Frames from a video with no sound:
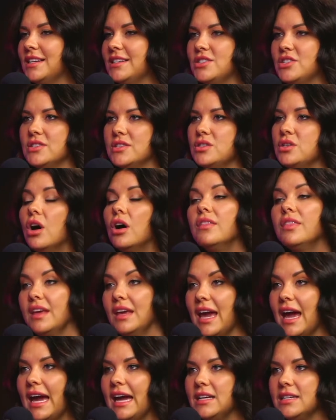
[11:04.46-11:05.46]
just not the
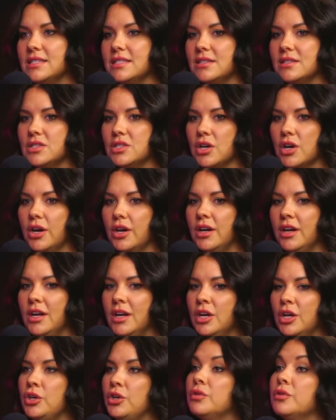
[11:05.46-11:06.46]
case. And so
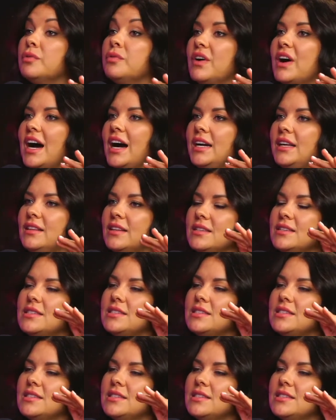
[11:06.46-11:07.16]
you'll find that